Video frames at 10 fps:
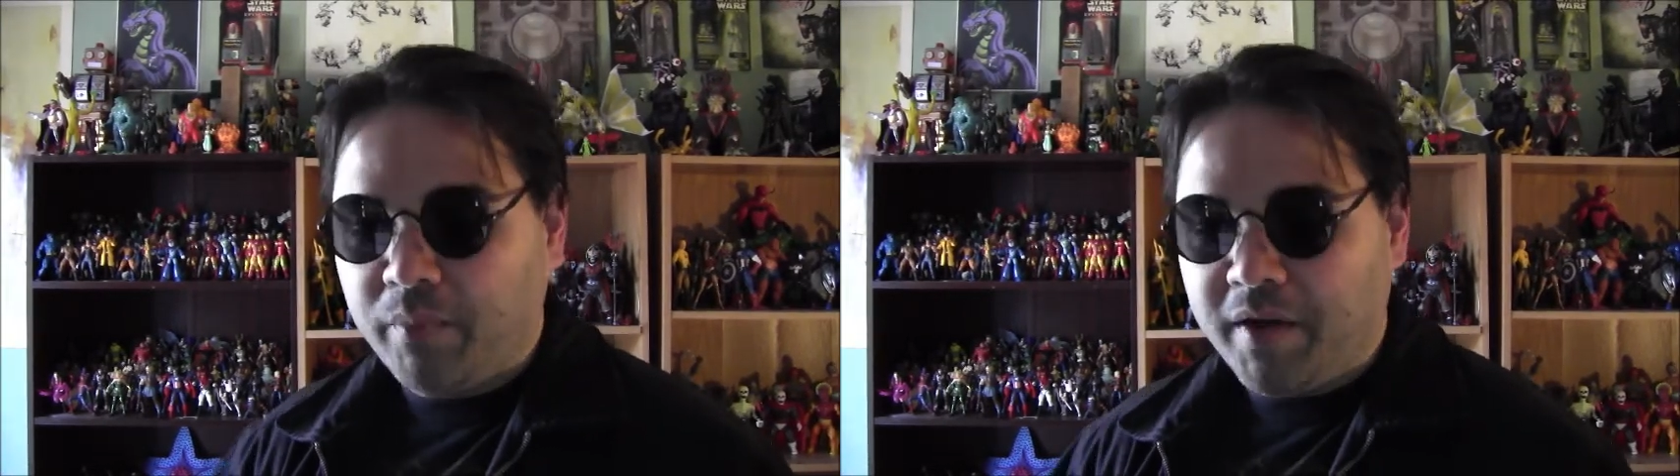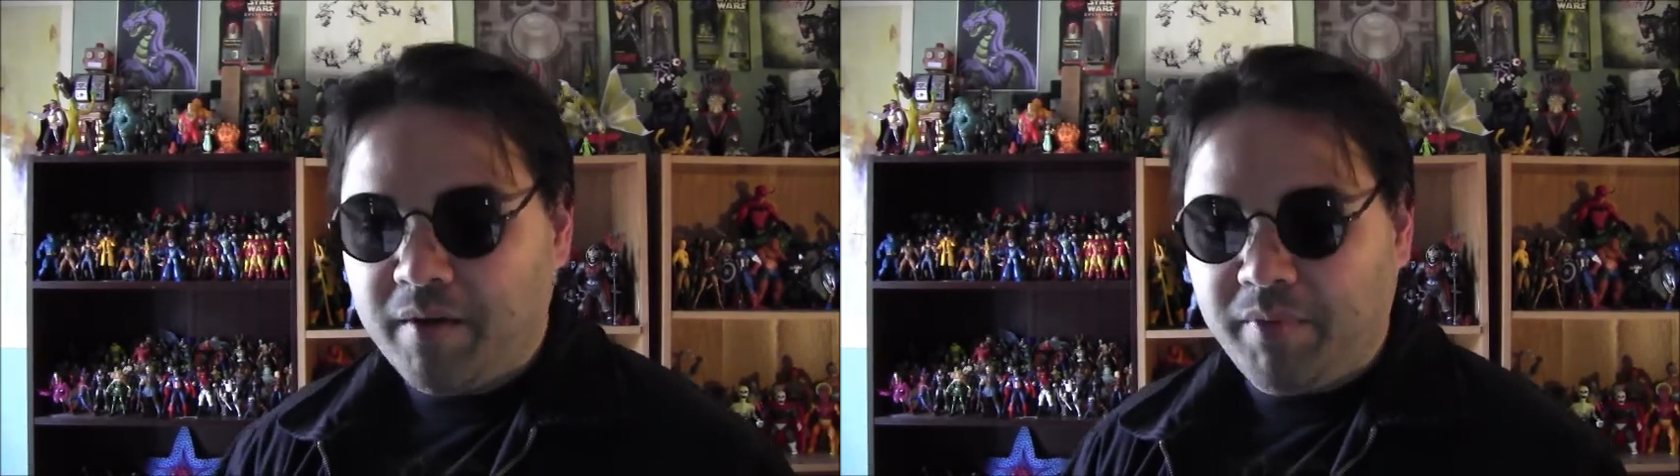
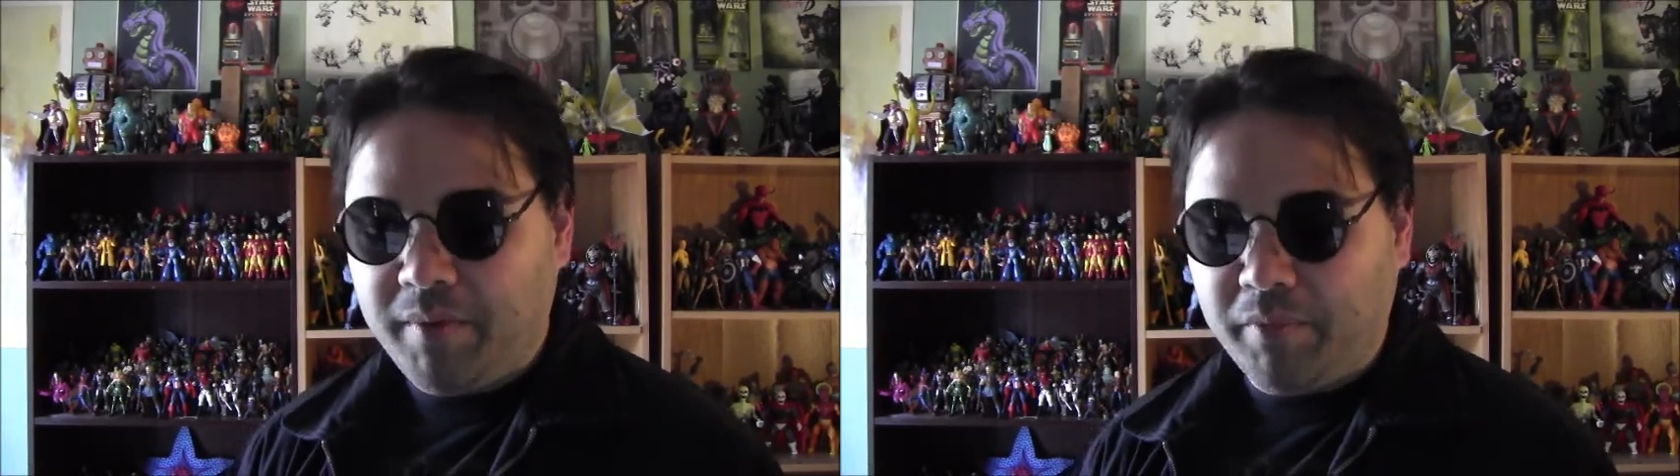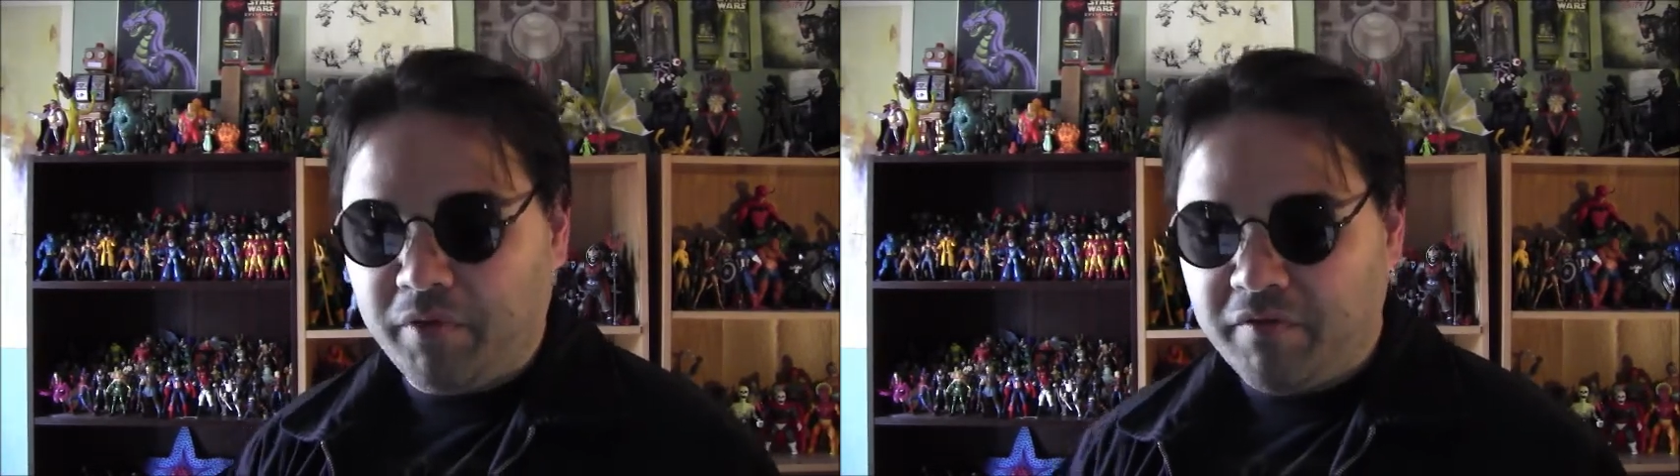many
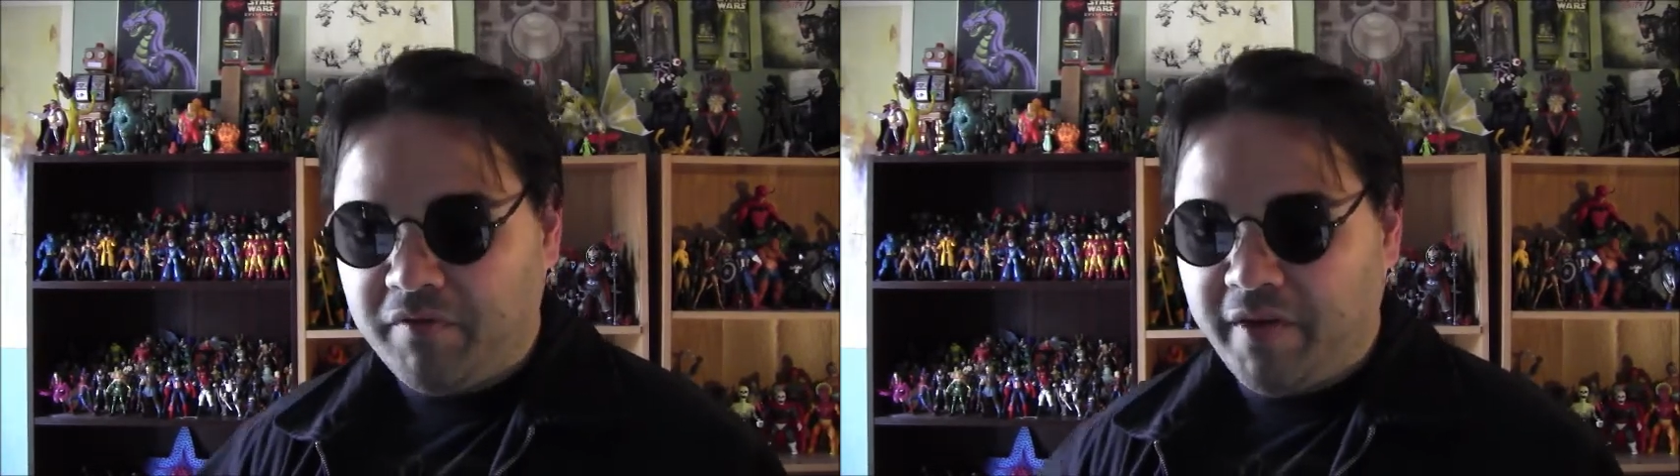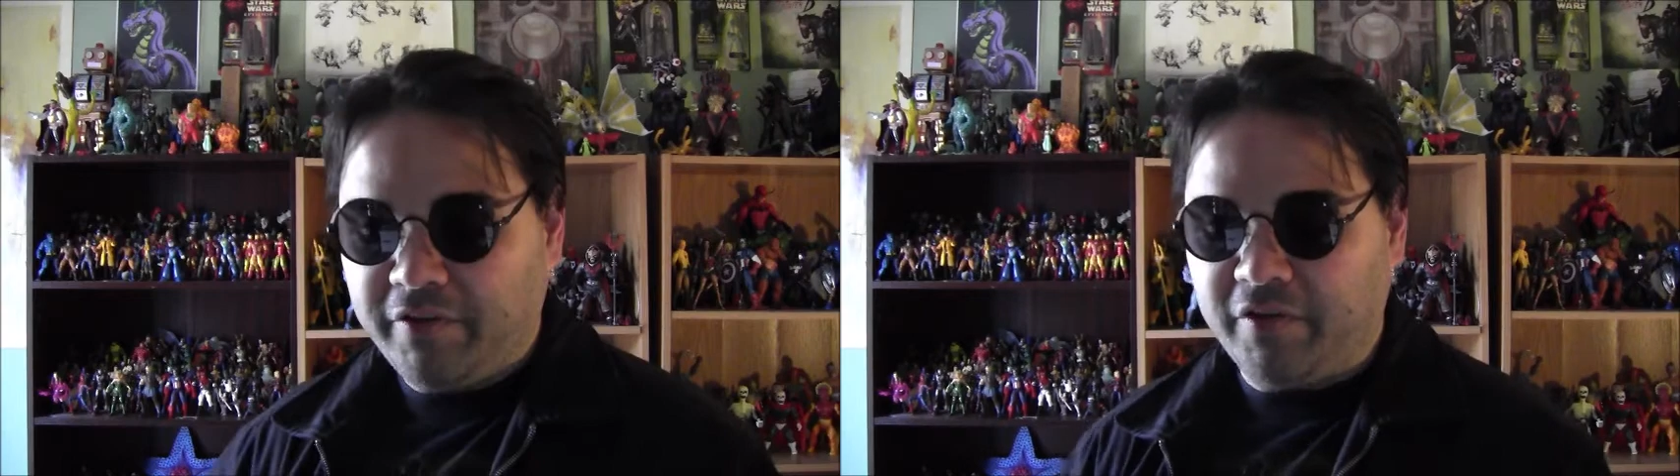people
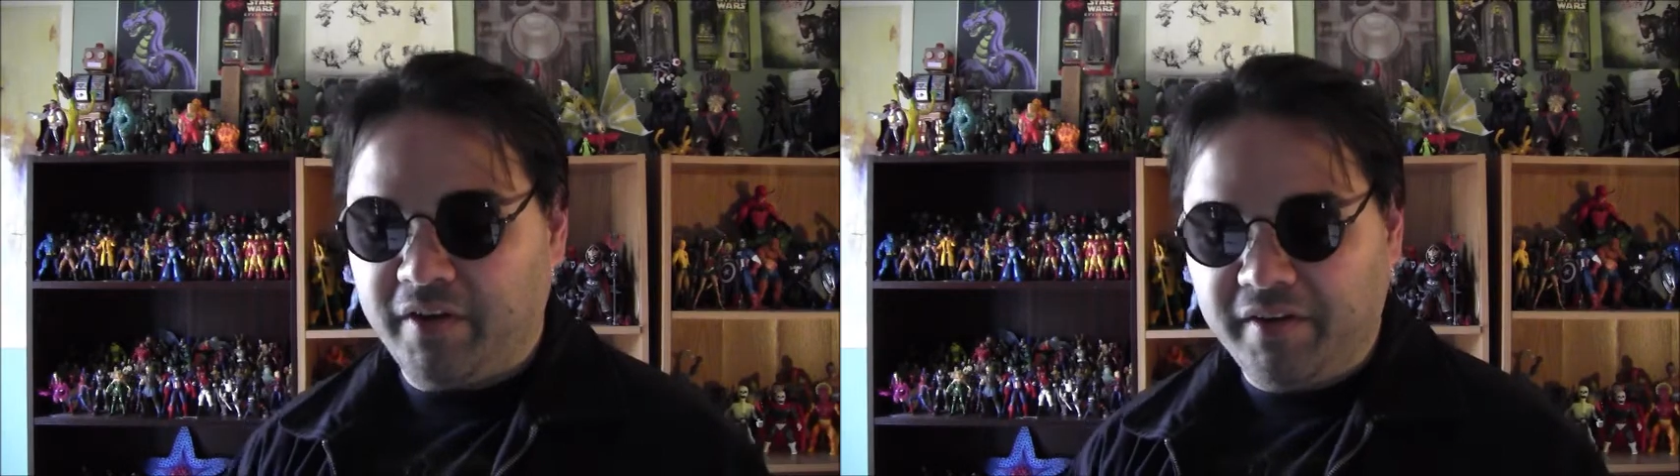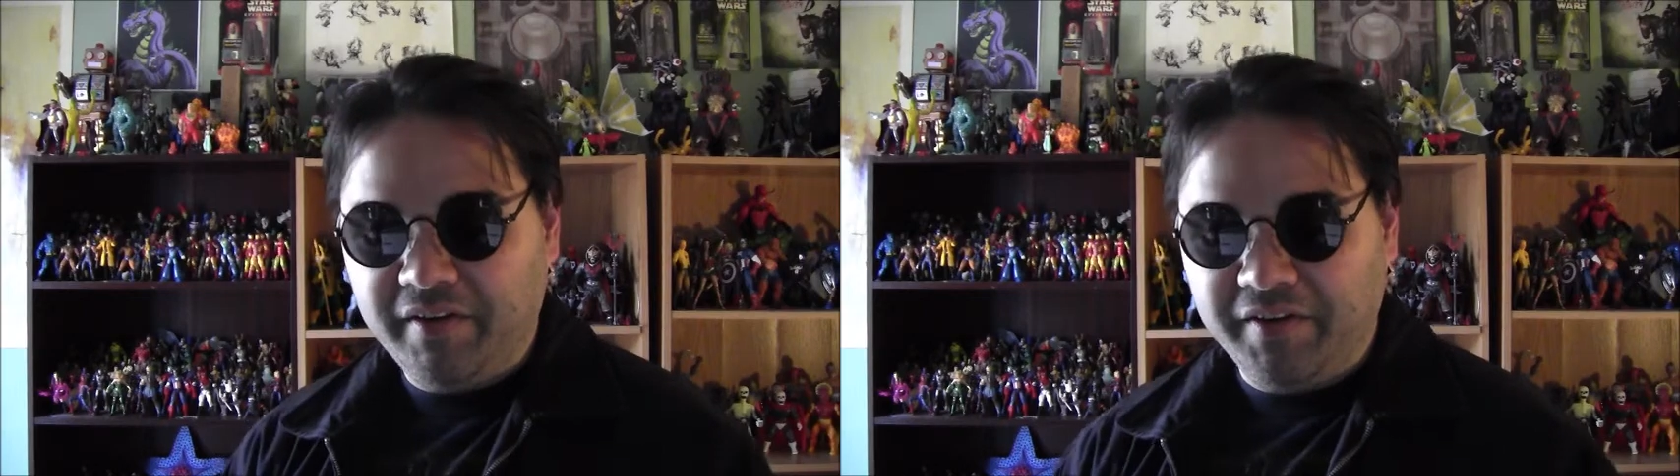
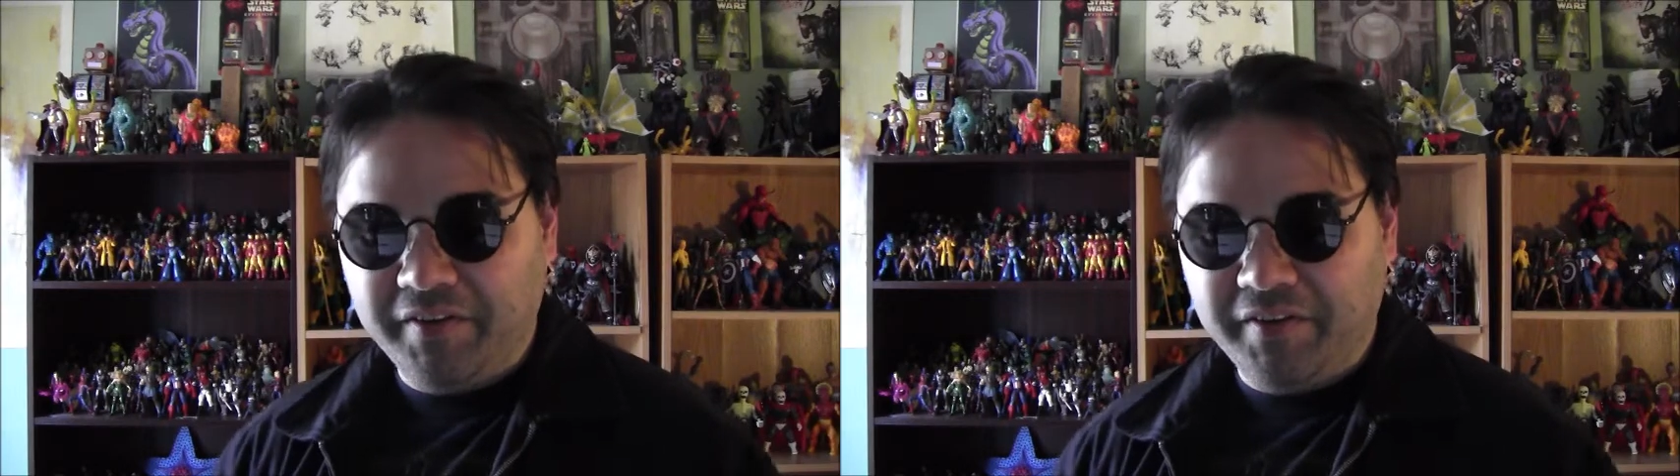investing